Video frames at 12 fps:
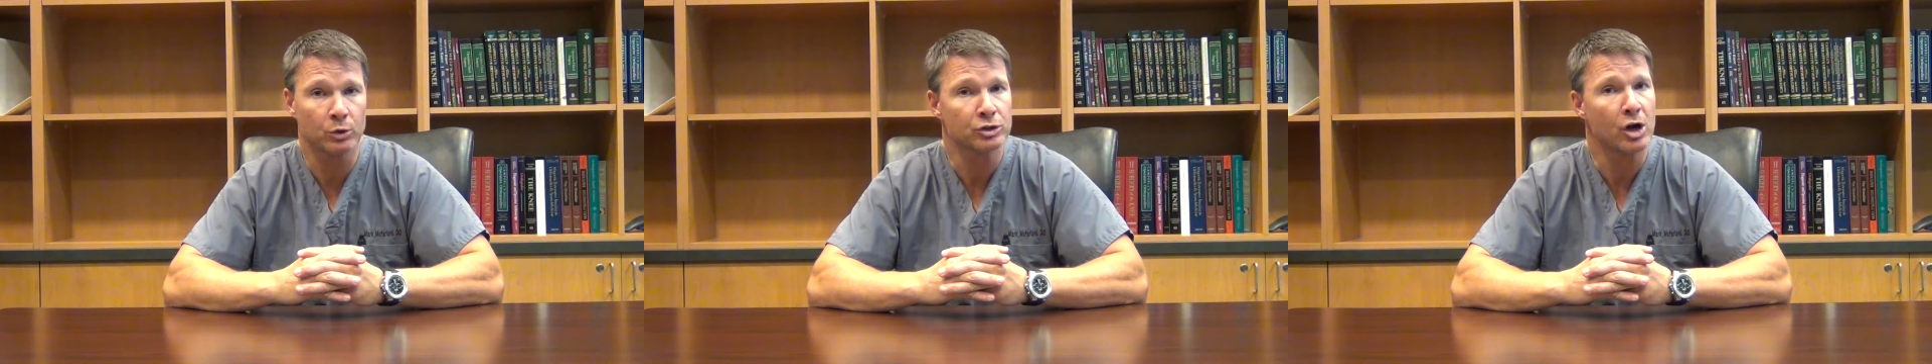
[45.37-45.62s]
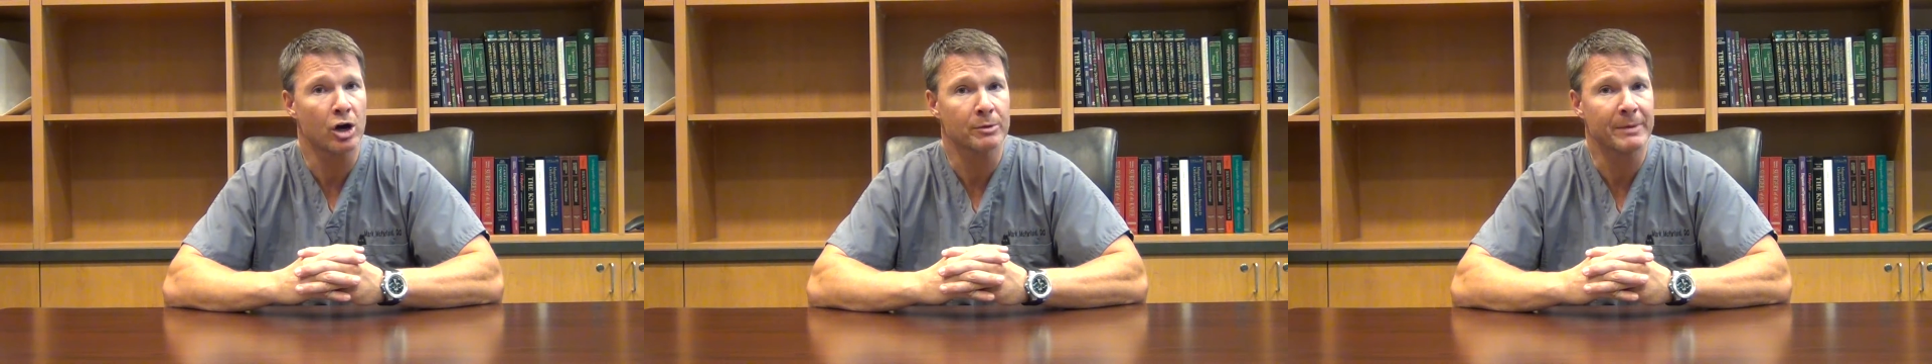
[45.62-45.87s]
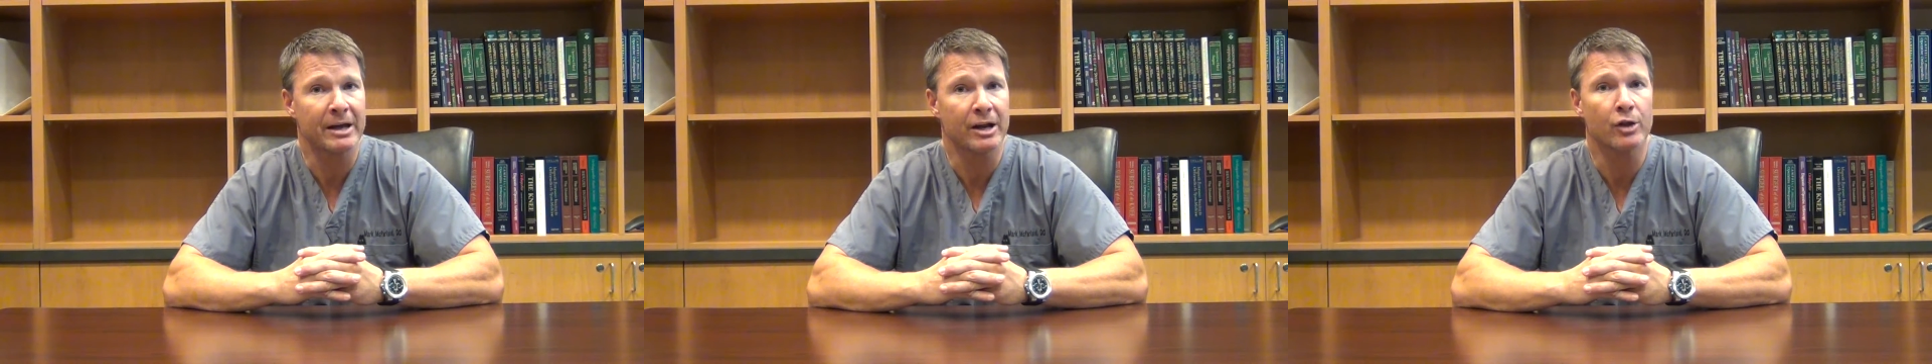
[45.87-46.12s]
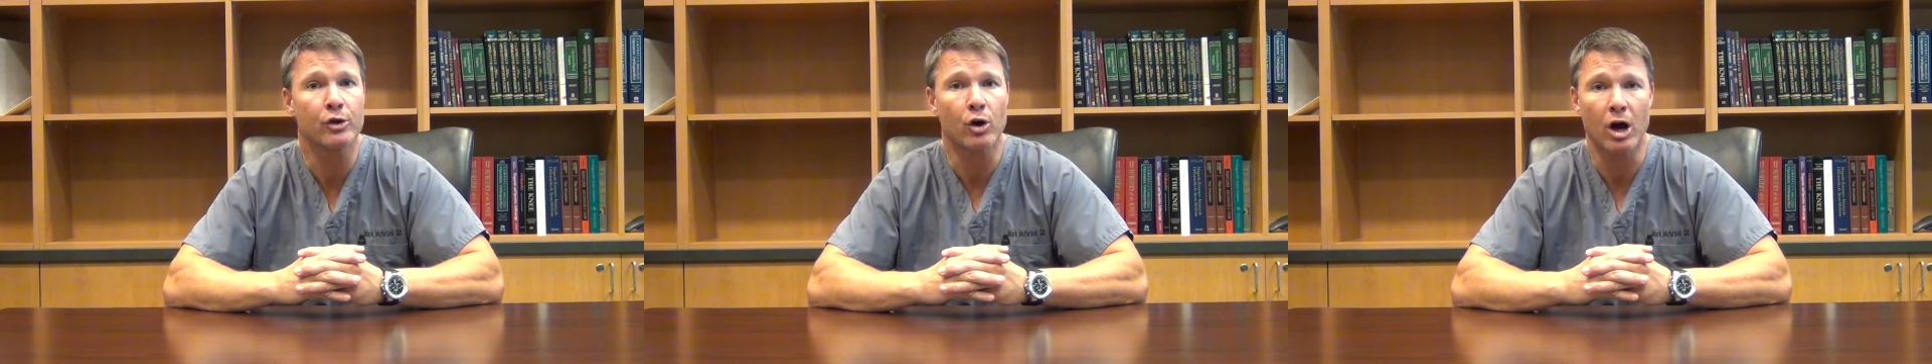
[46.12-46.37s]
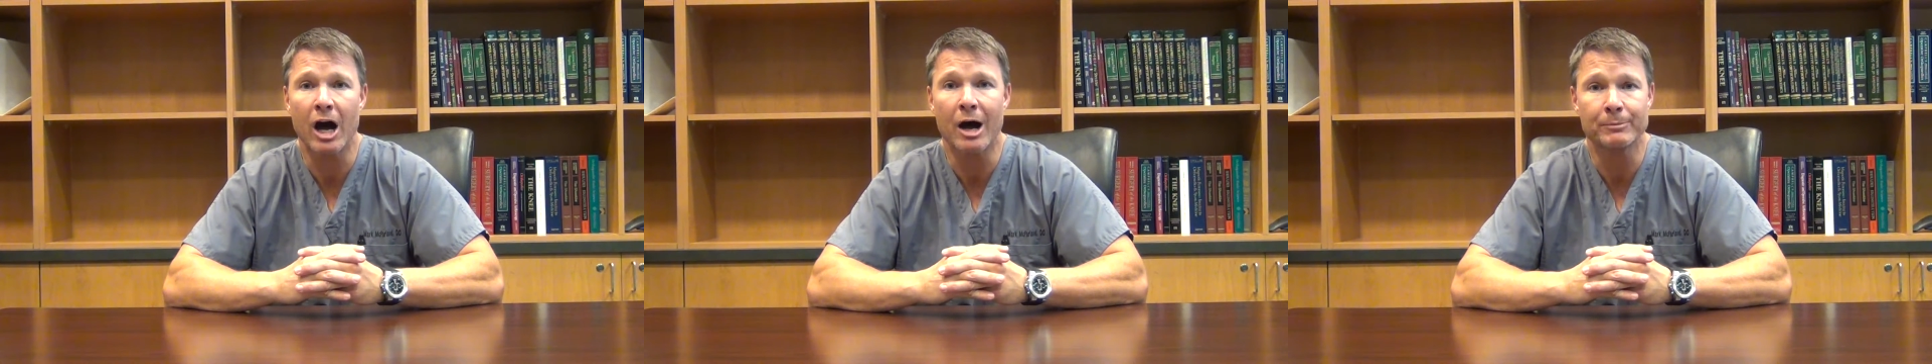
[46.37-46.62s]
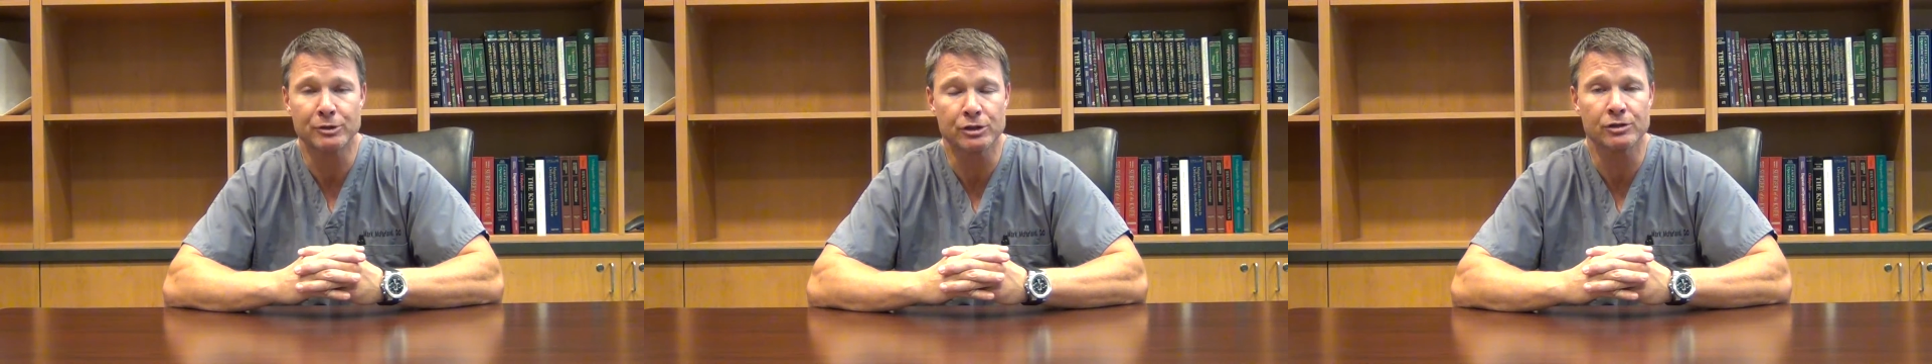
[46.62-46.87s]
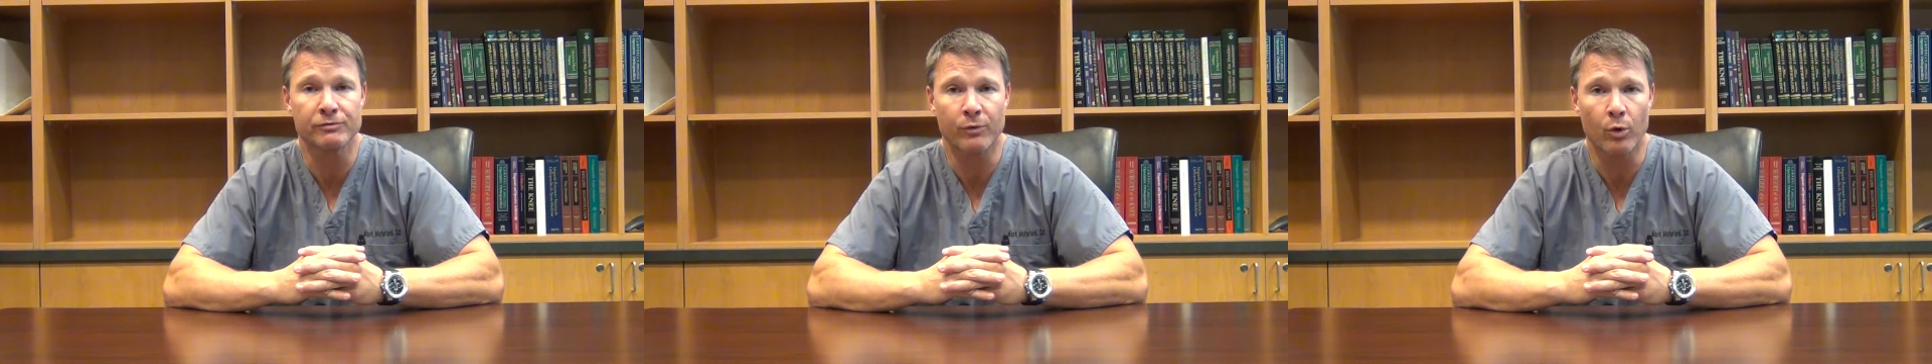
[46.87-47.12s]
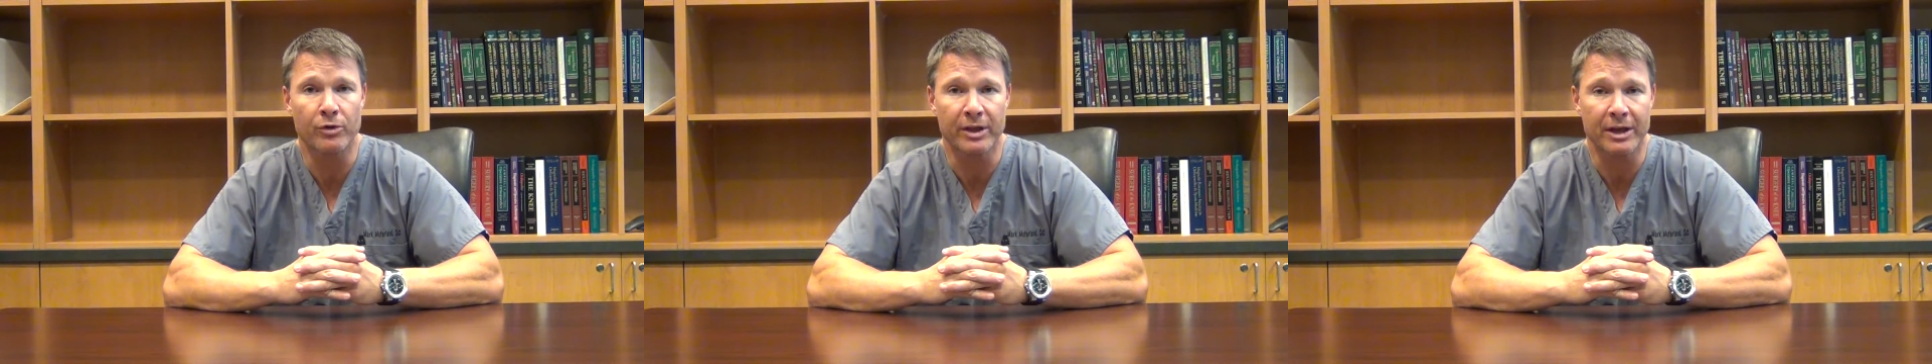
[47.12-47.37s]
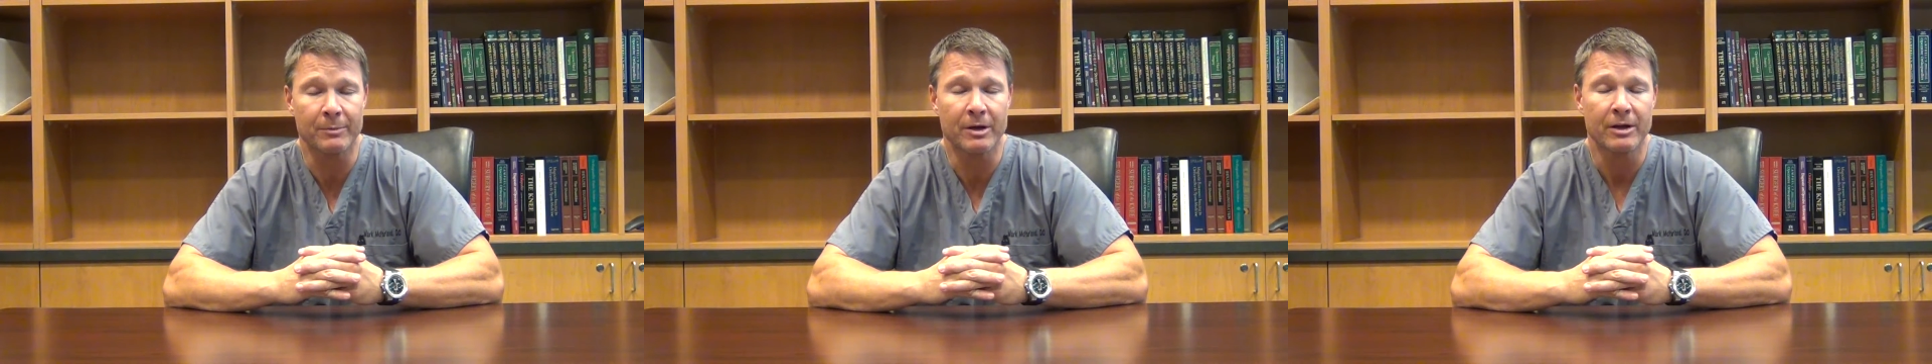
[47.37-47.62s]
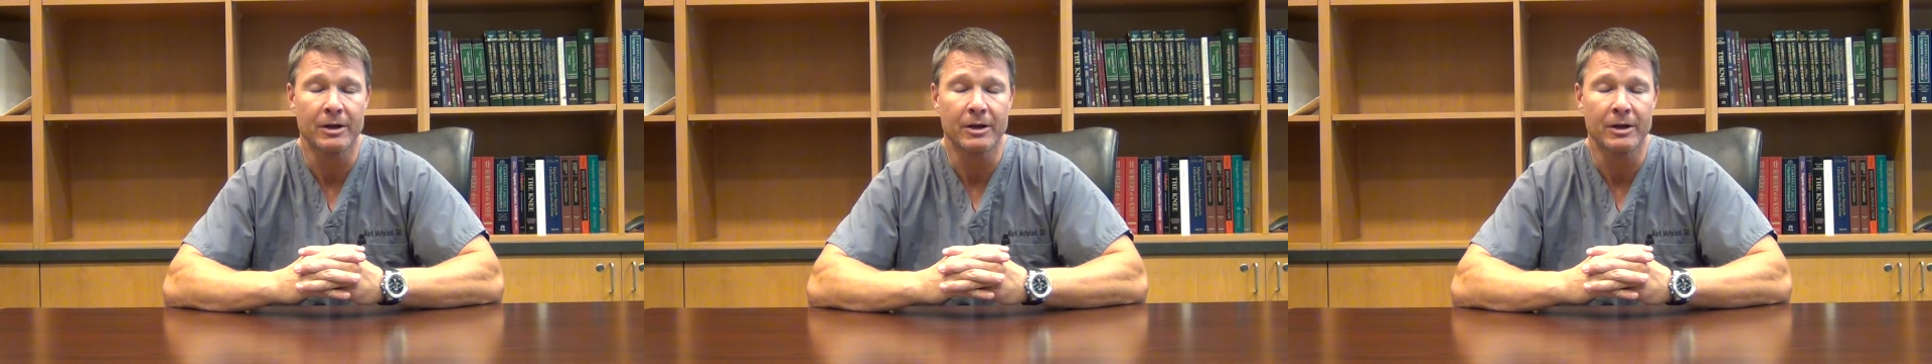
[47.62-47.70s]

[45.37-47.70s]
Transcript: will talk about other options for them.